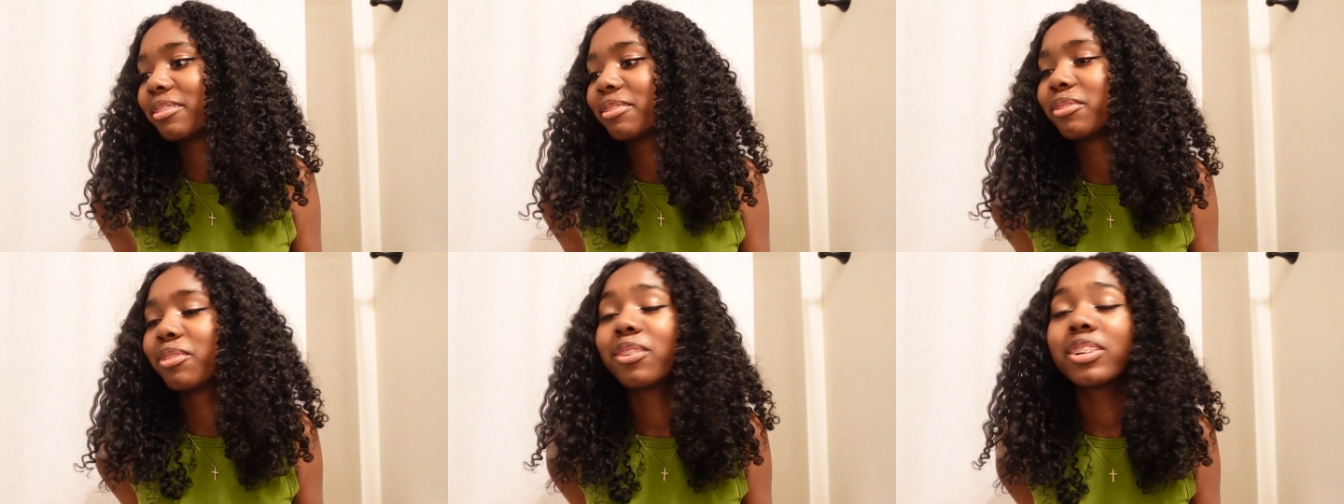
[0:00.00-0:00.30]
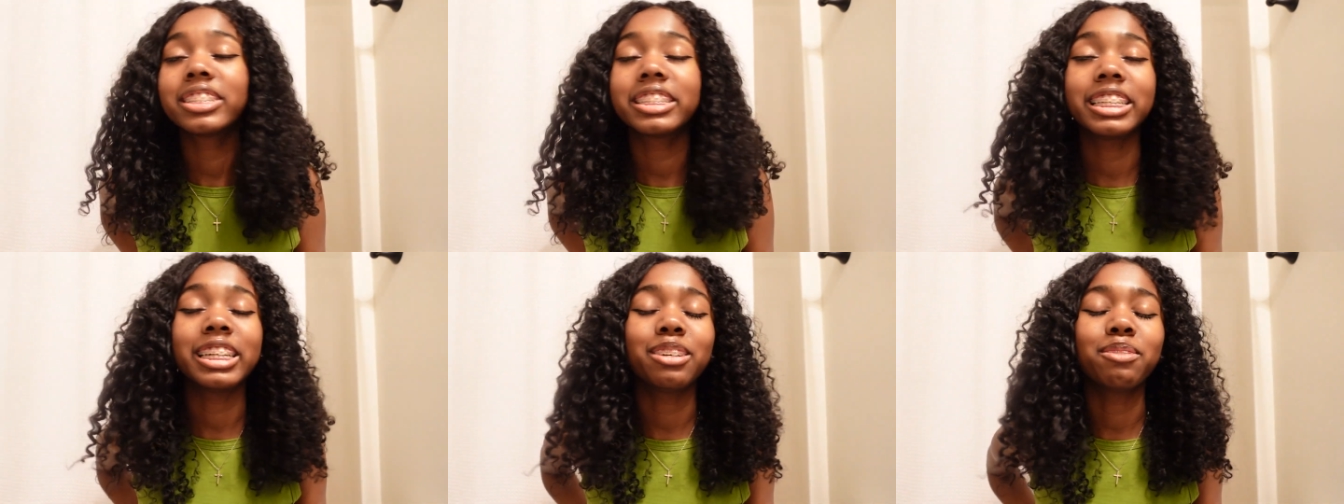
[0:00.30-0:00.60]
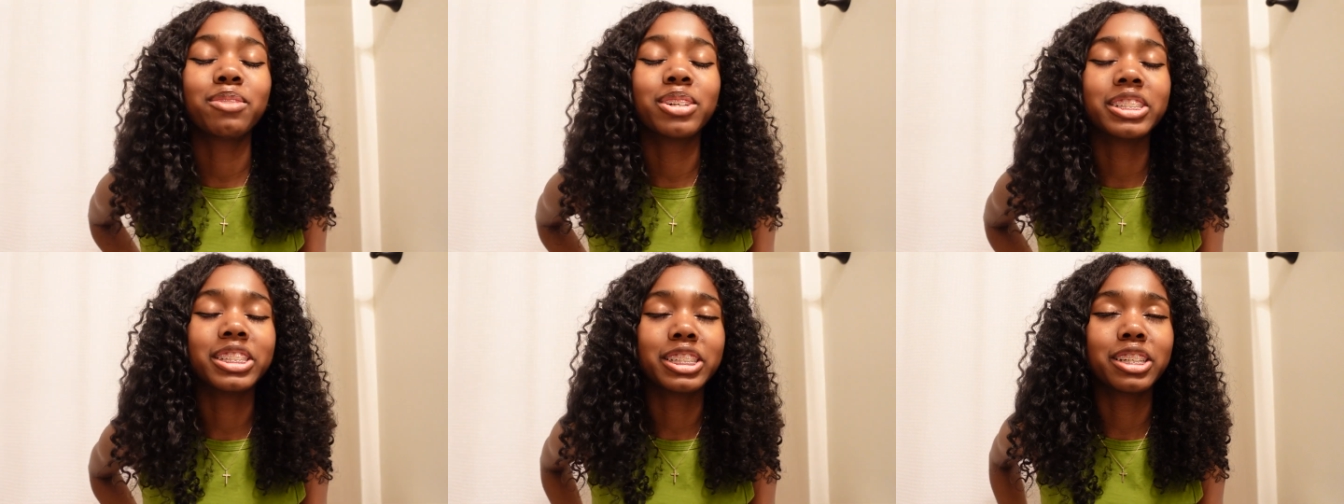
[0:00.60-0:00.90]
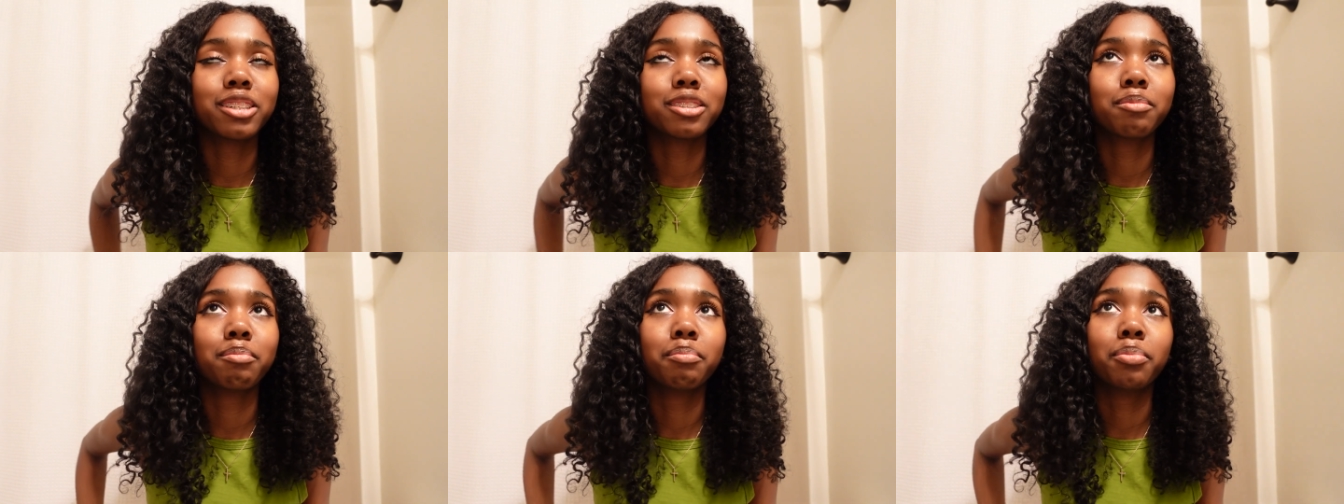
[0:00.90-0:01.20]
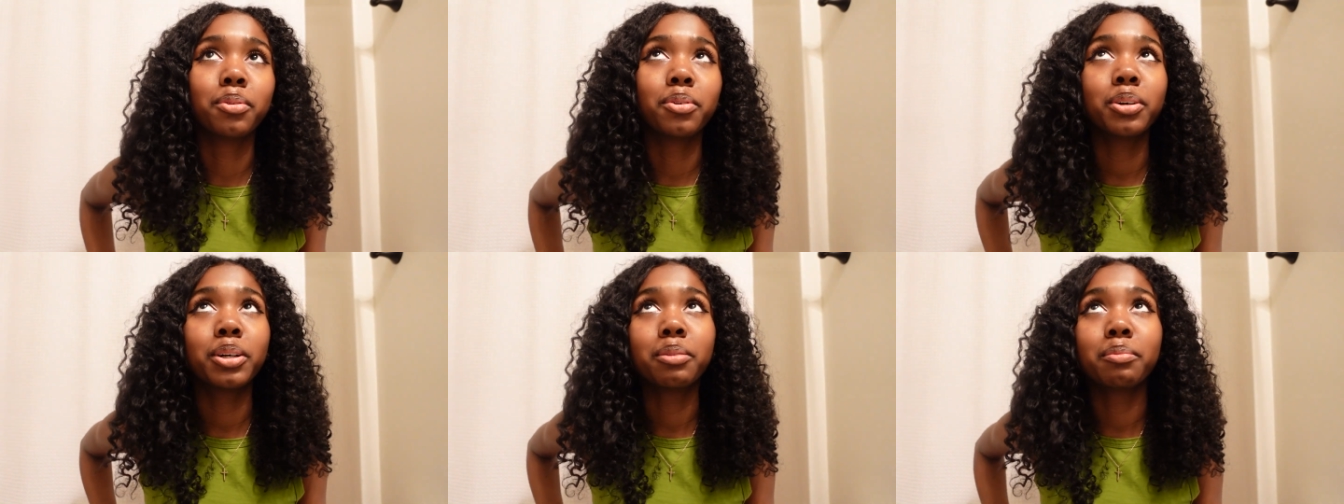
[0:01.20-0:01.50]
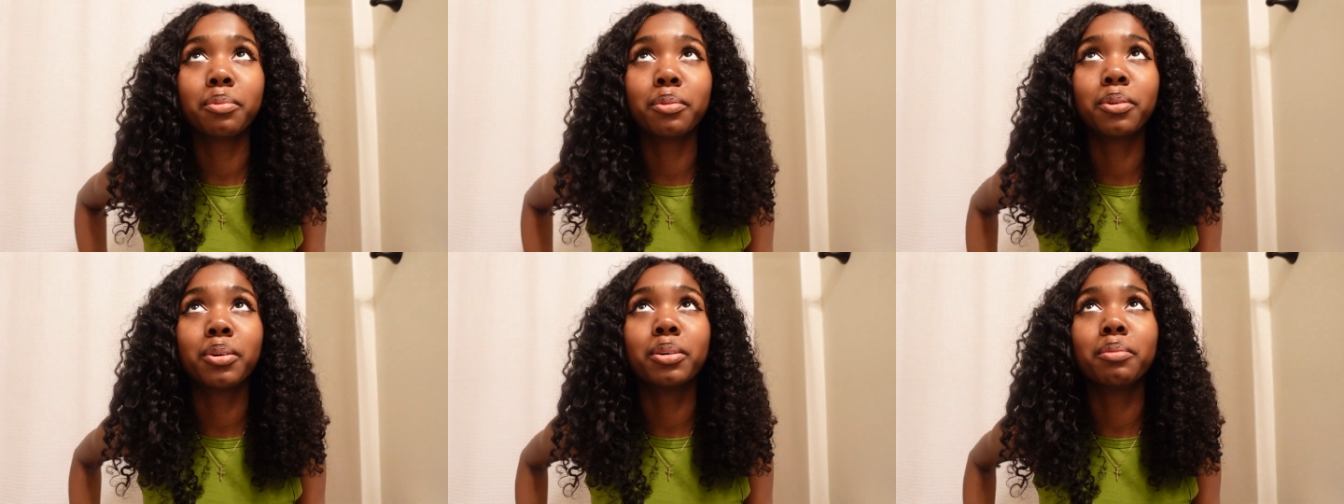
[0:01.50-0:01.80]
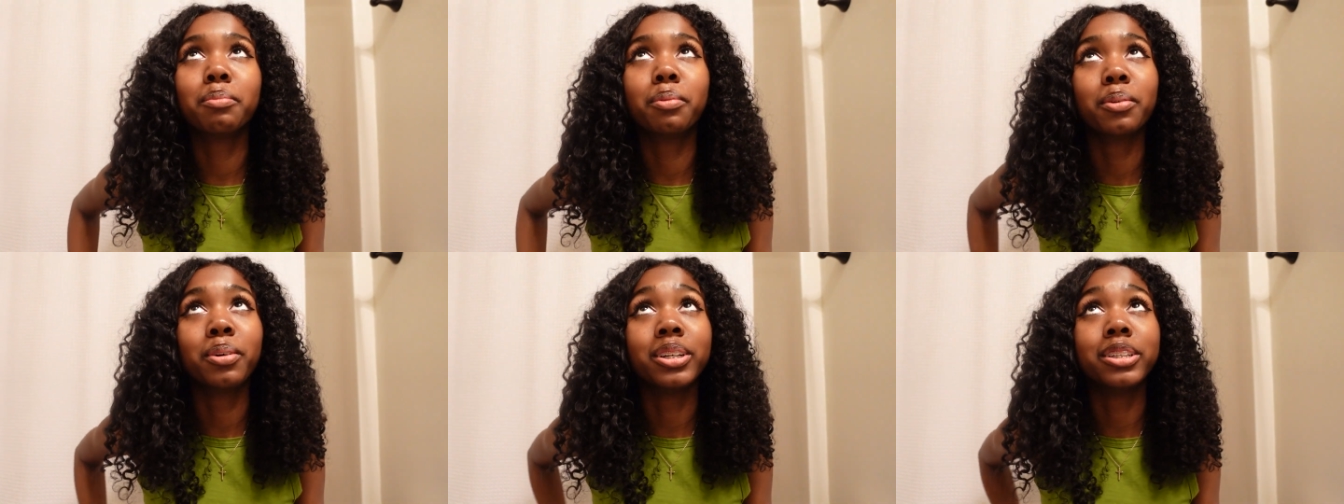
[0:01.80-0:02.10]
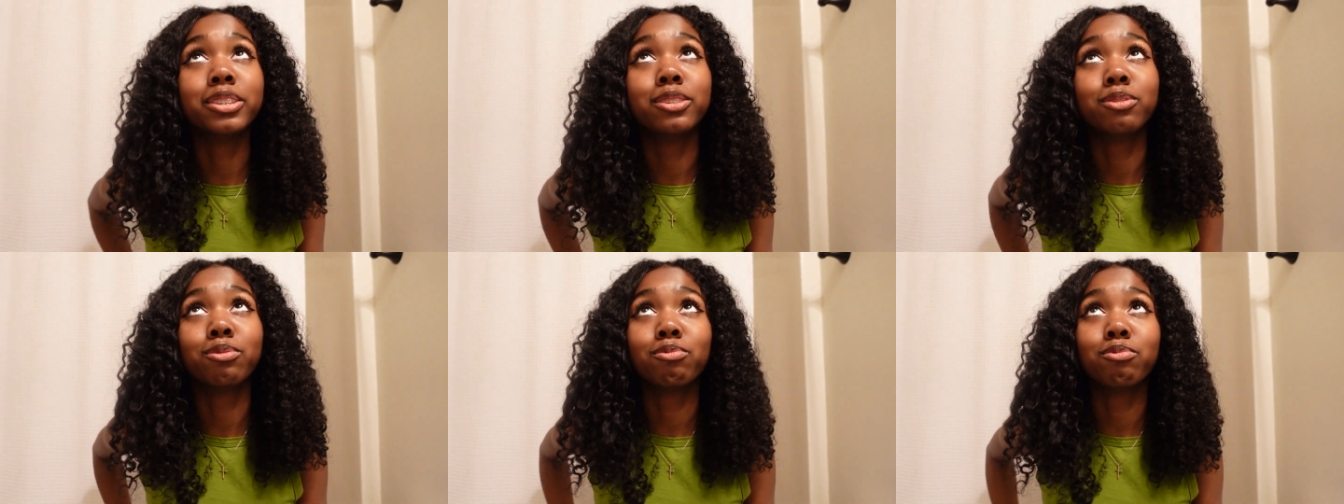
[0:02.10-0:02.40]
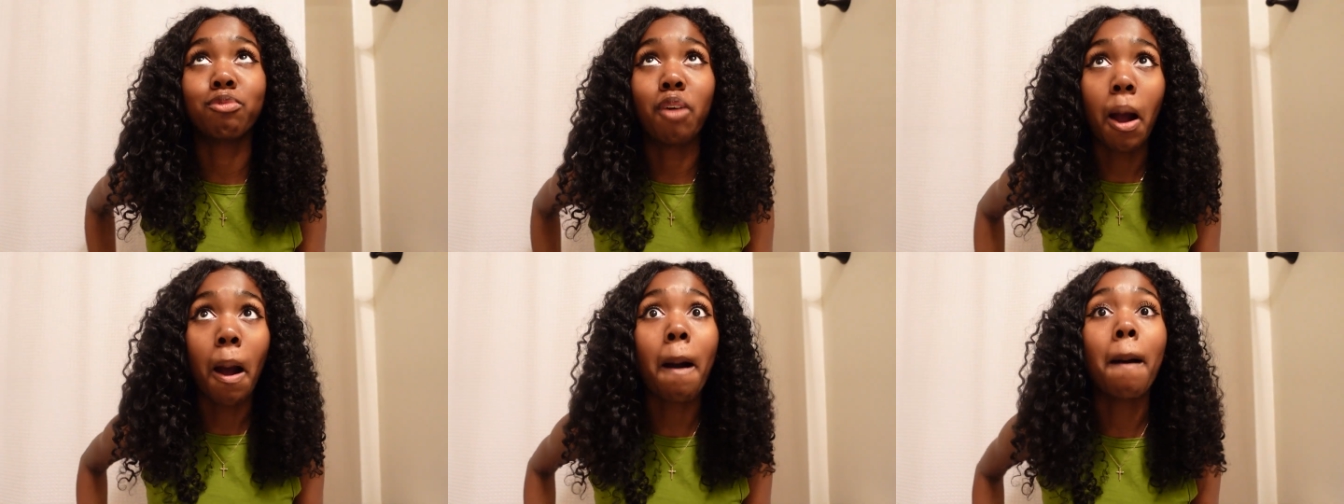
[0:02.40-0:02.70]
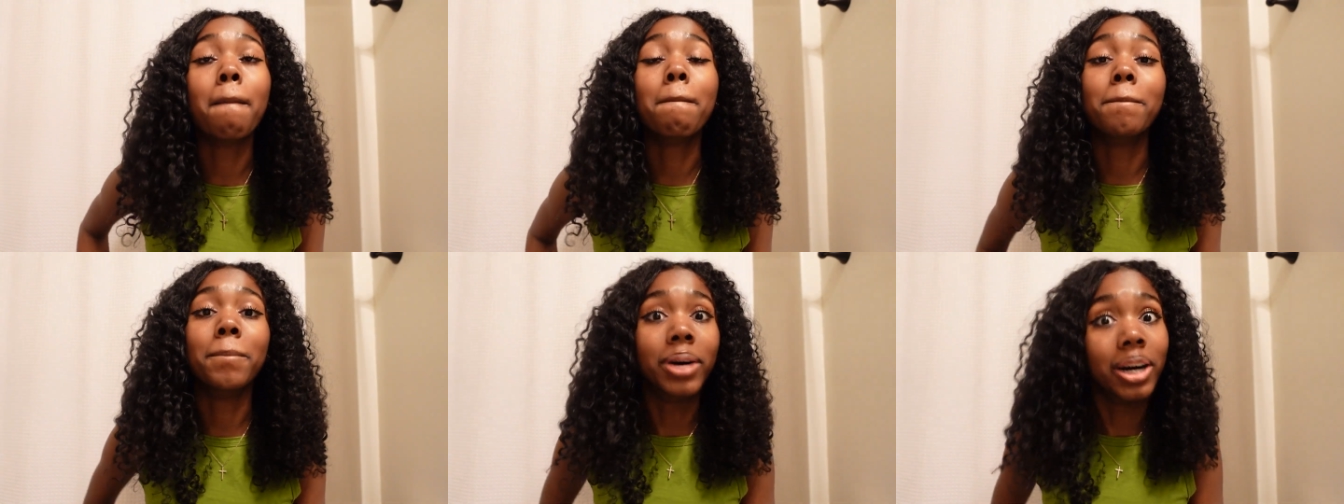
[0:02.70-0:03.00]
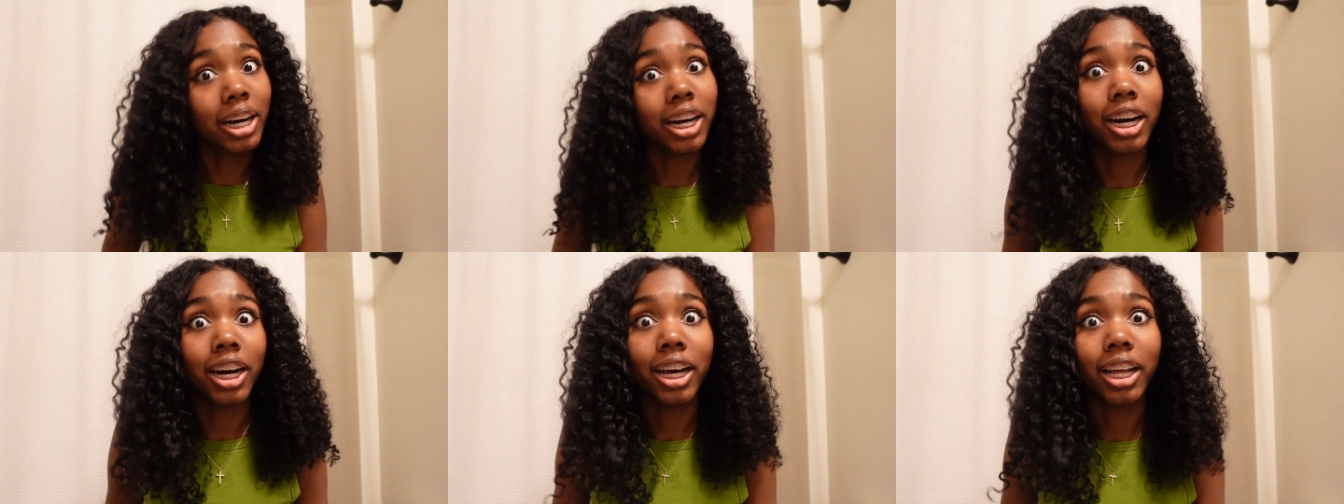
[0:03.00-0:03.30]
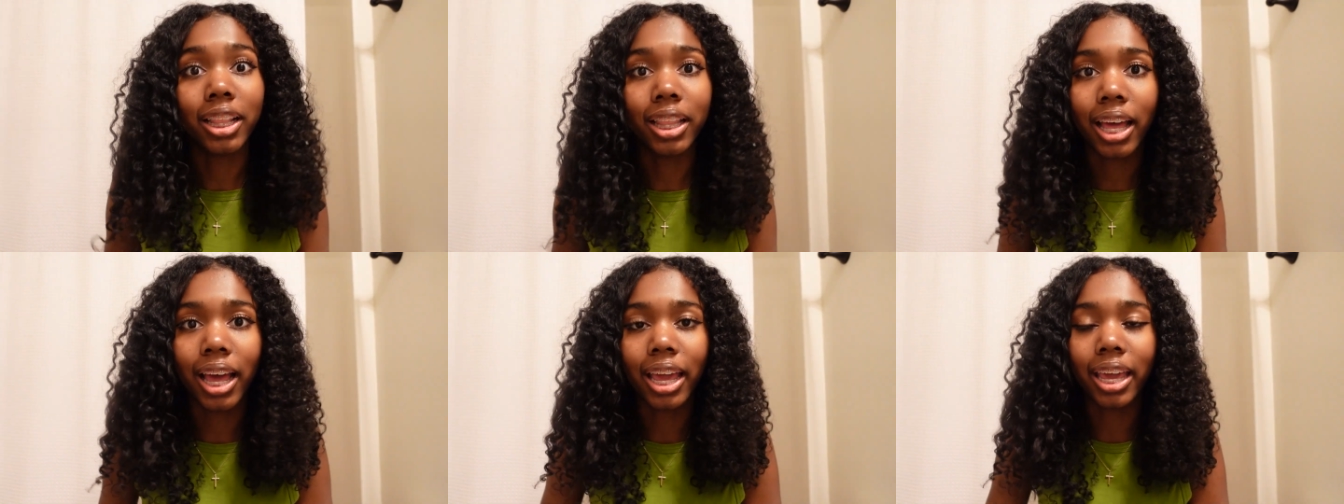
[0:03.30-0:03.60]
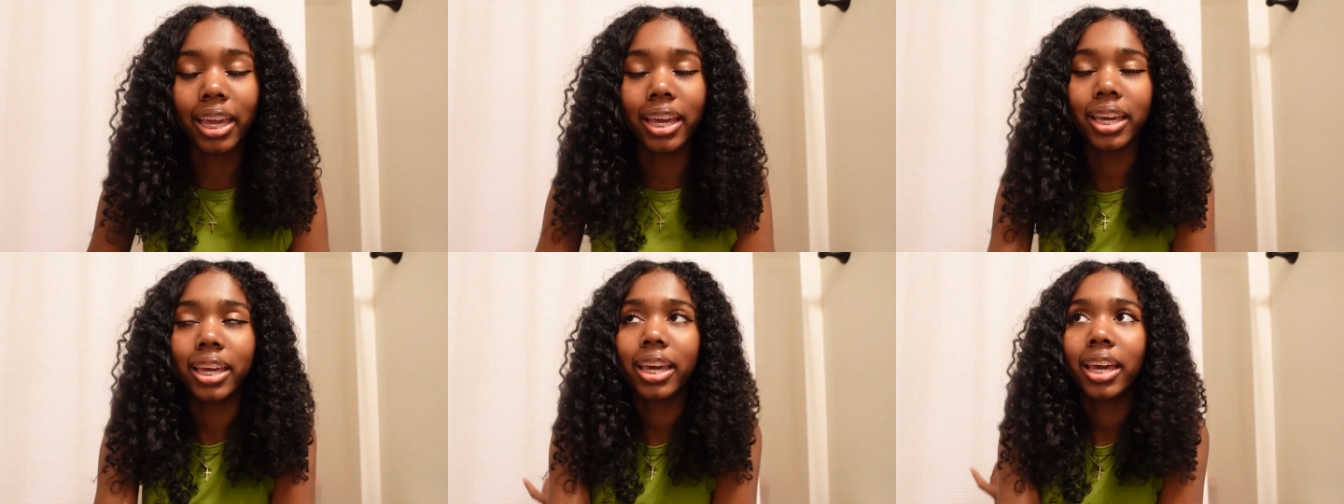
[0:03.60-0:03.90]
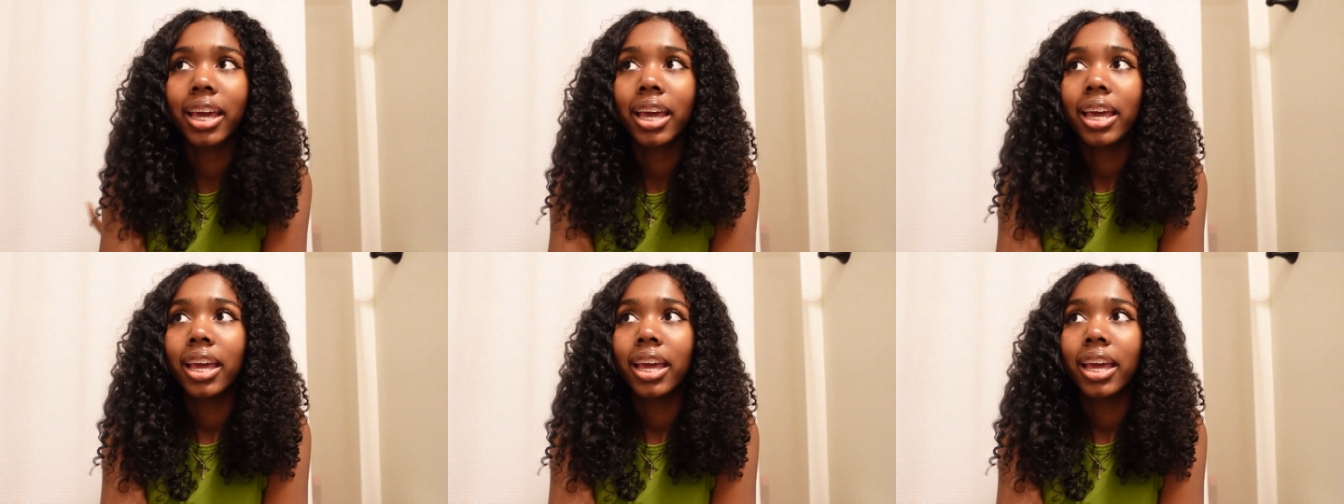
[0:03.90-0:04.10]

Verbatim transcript: 14 was just boy boy boy drama like